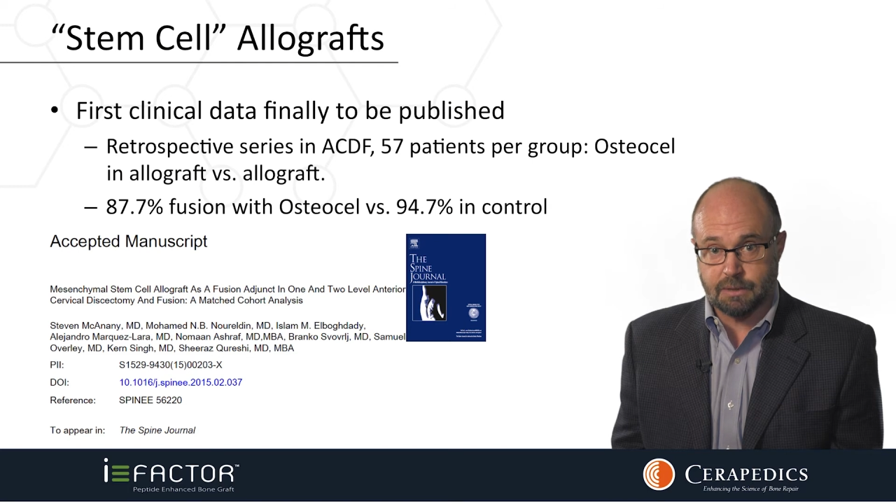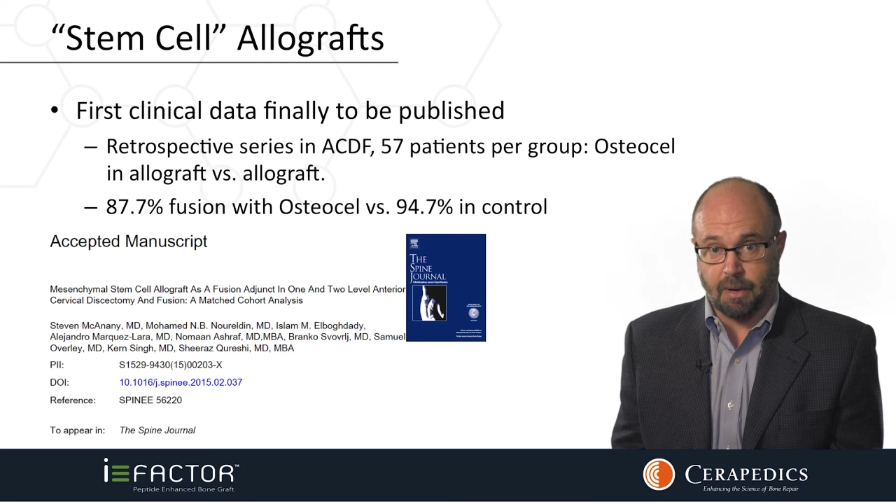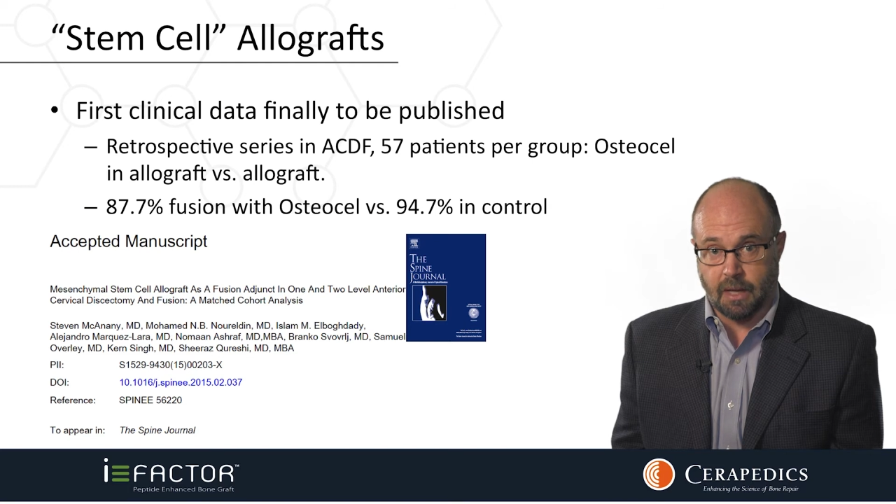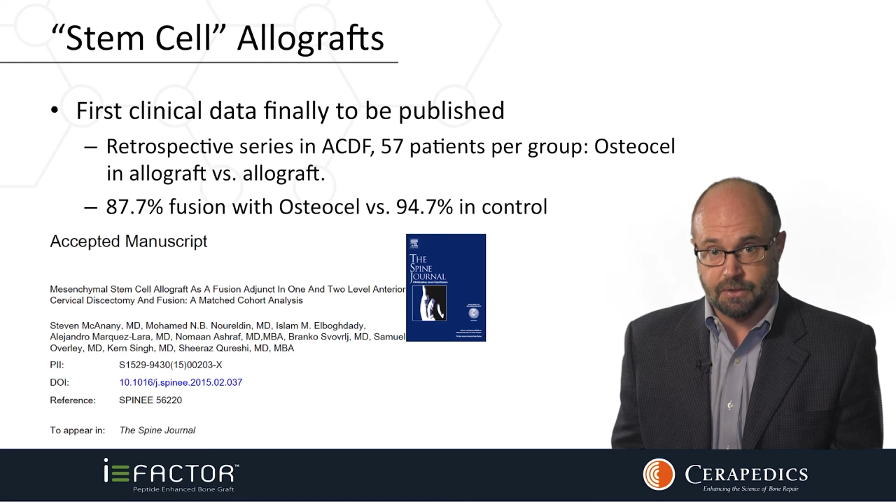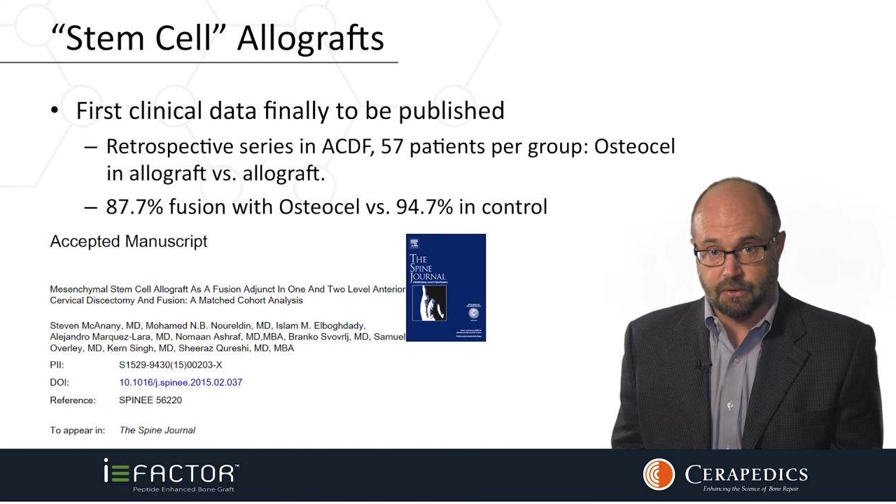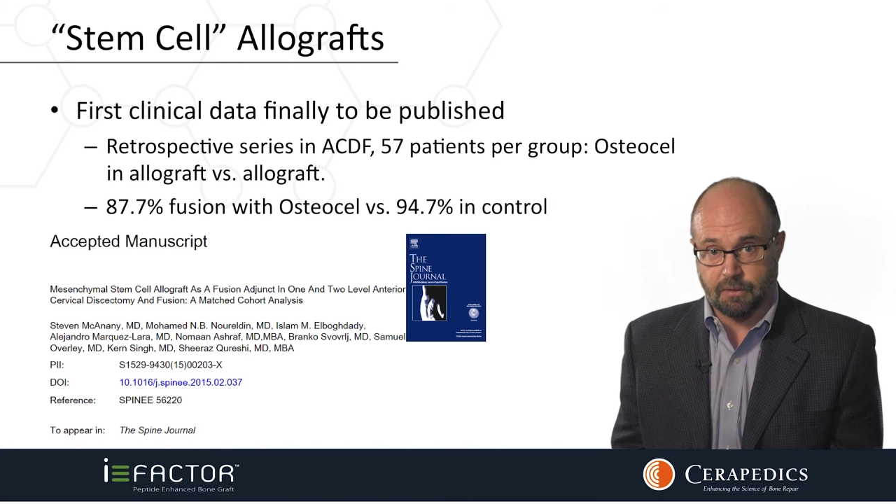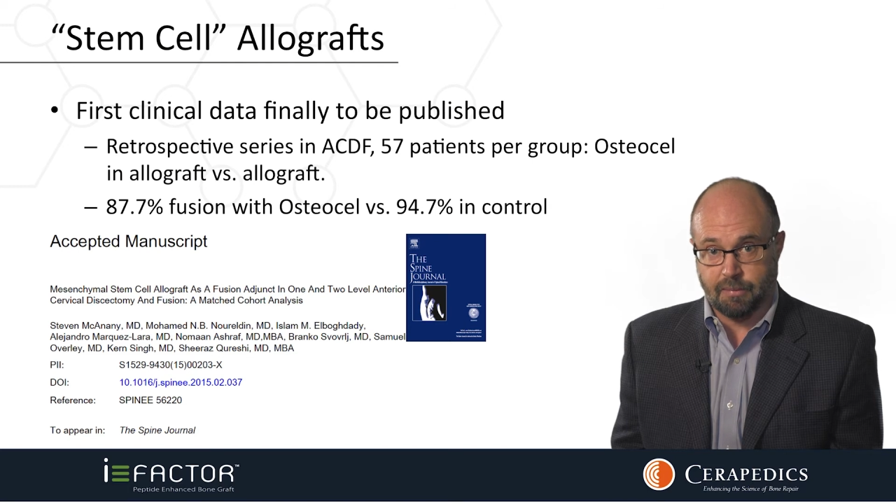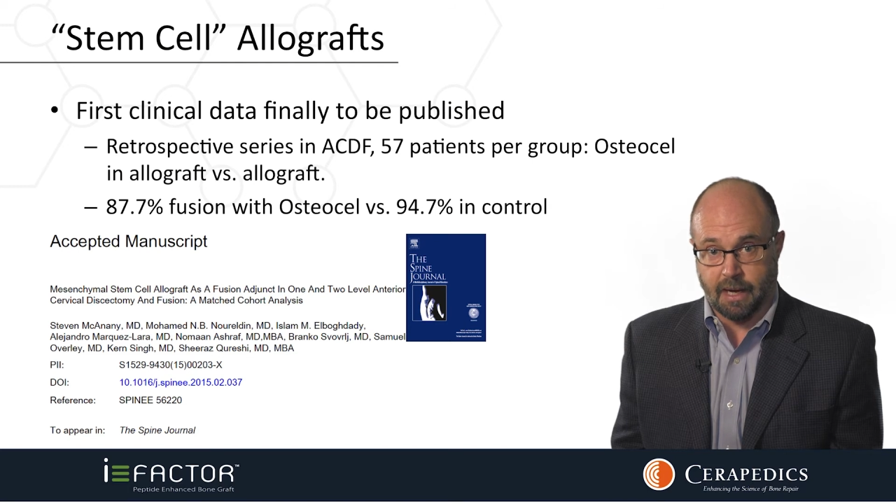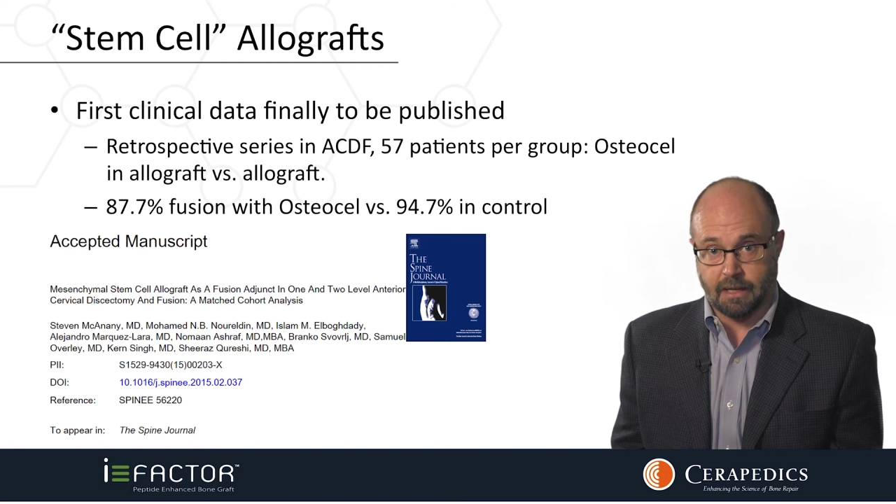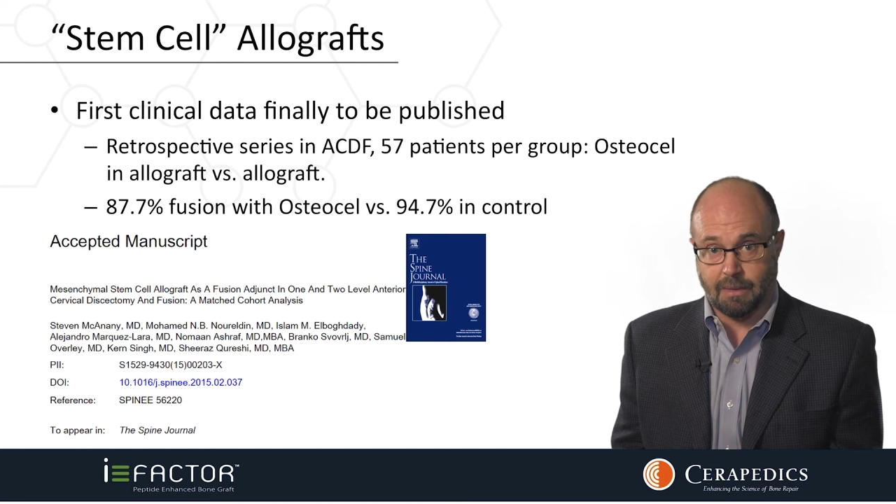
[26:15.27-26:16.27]
sponsored
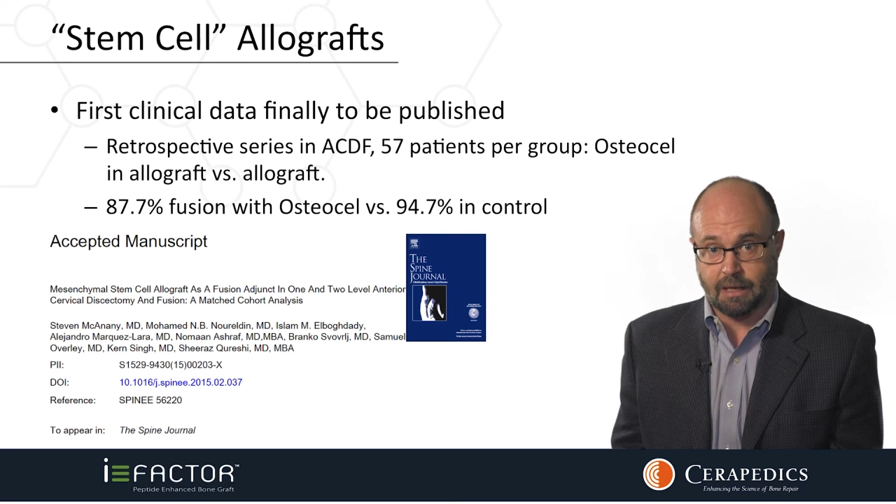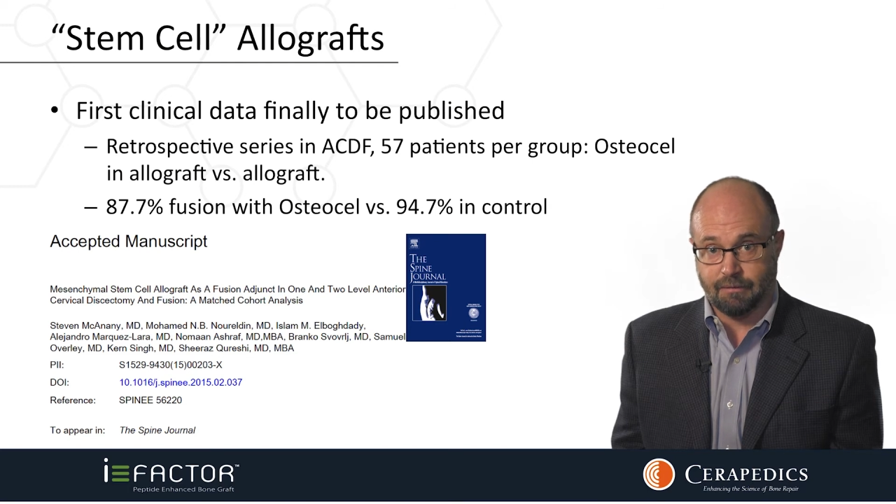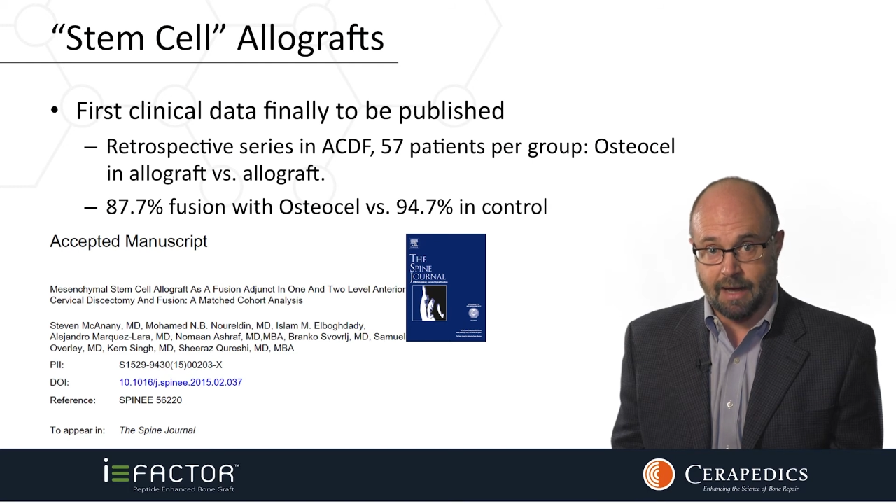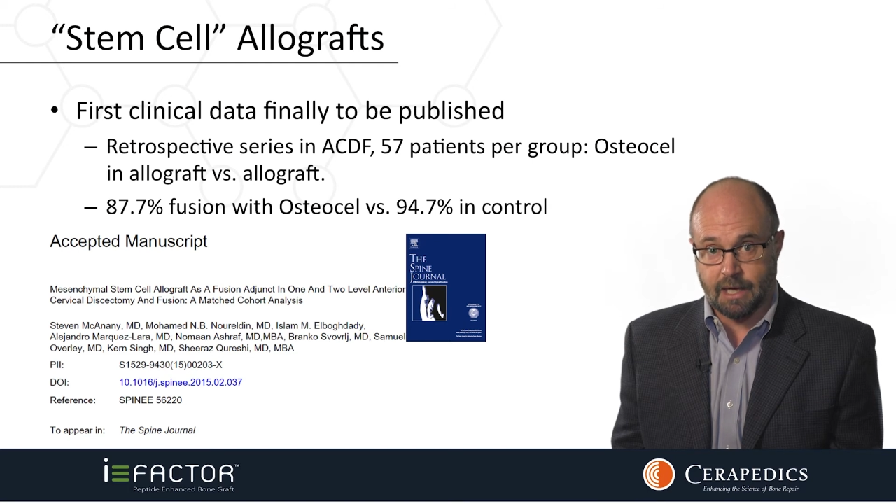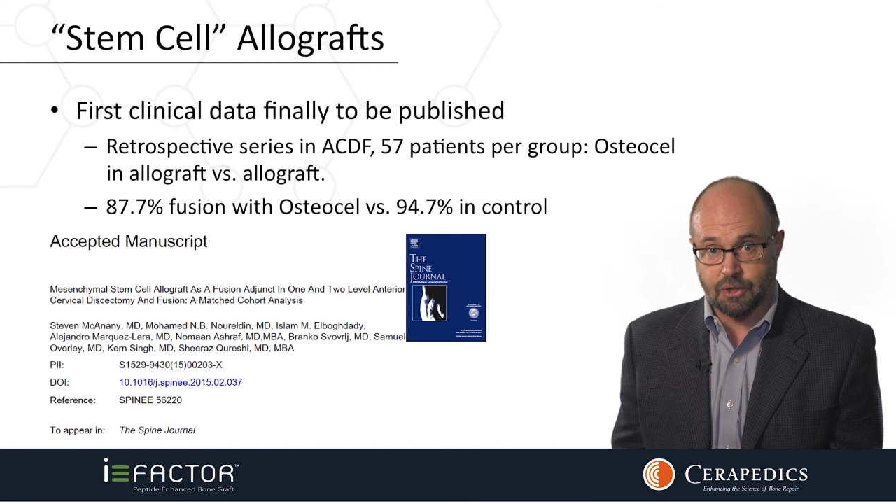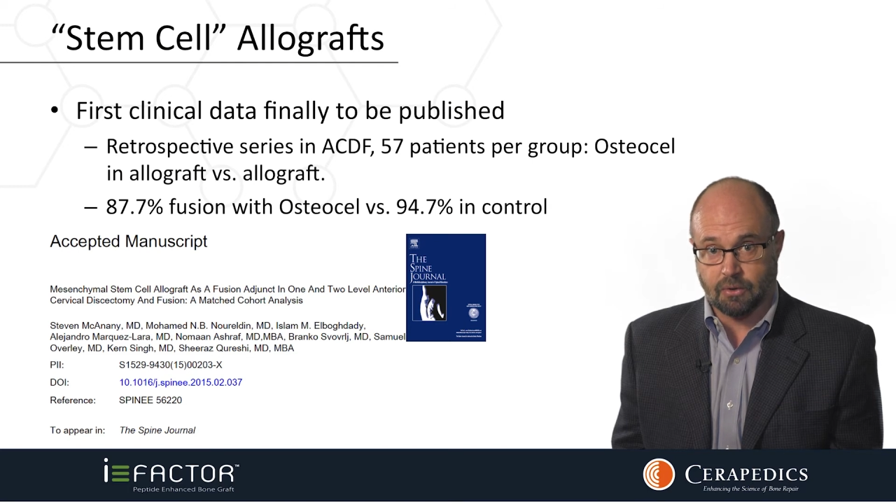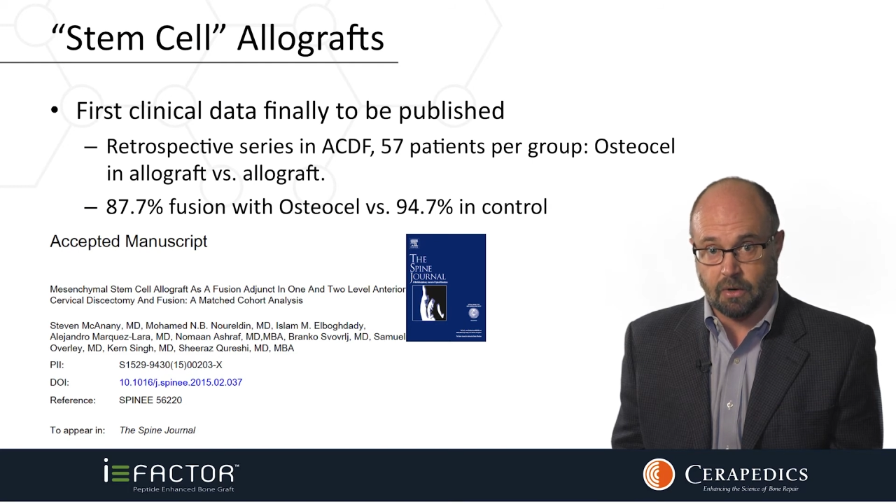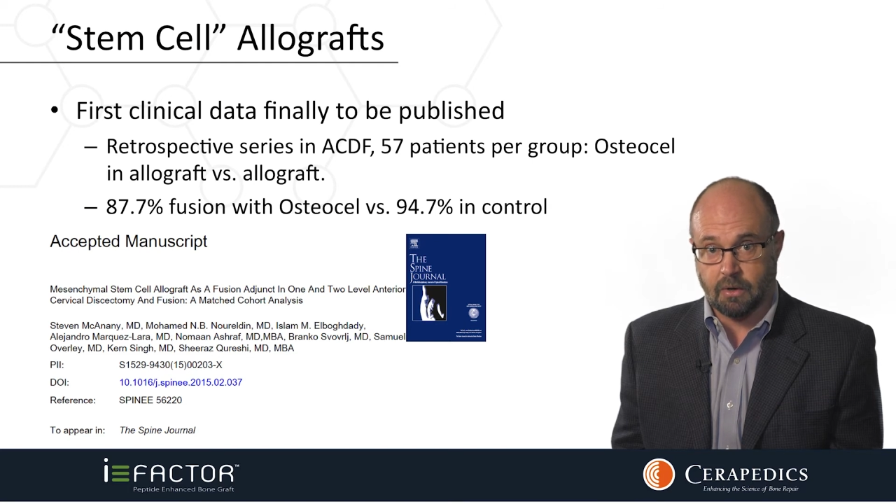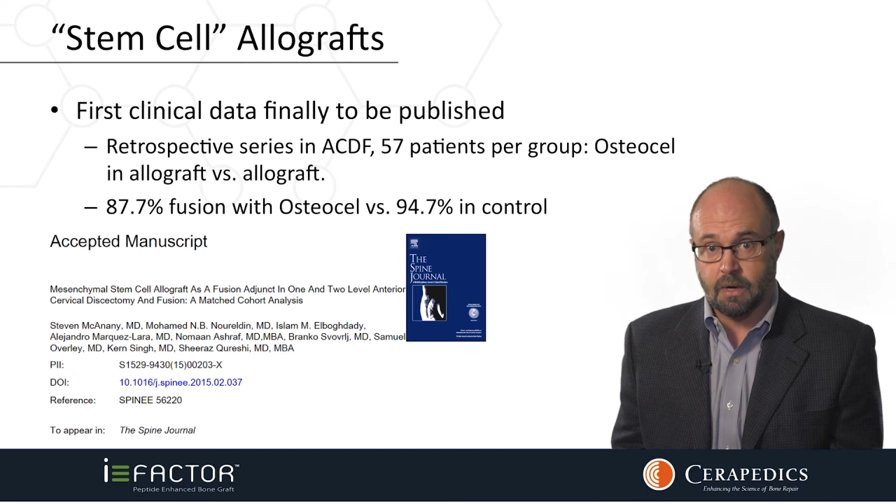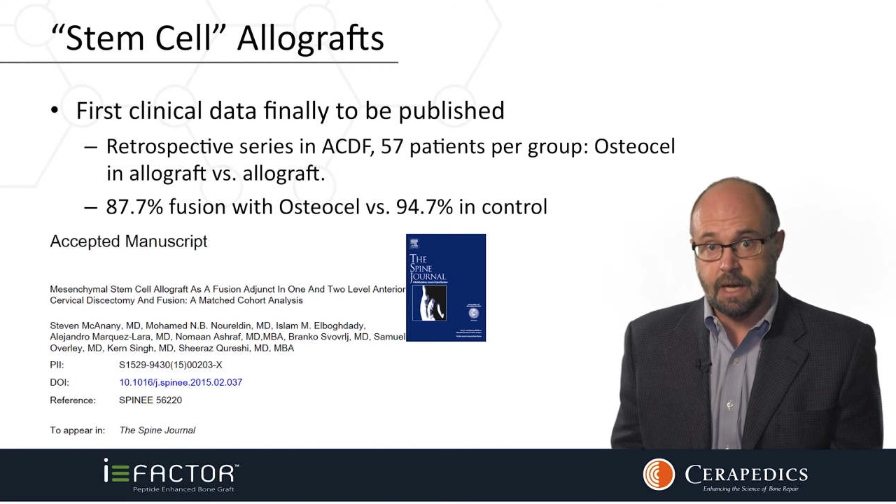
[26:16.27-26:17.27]
by the
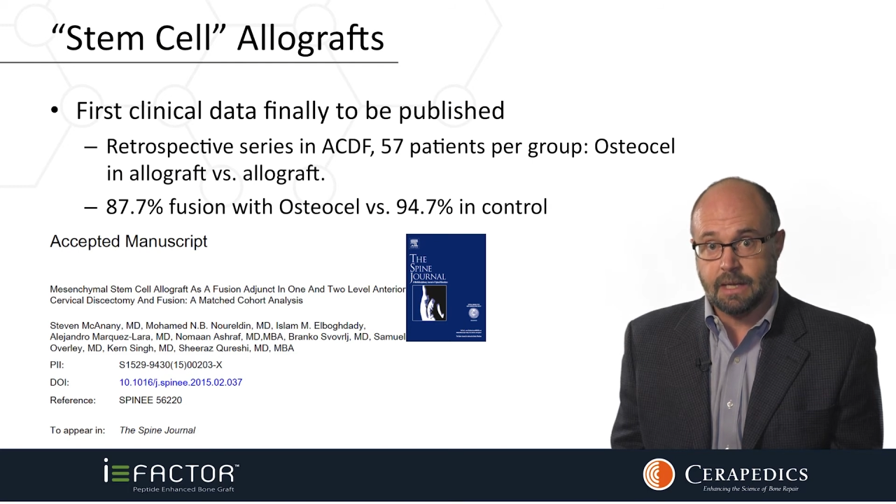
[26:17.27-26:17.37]
manufacturer.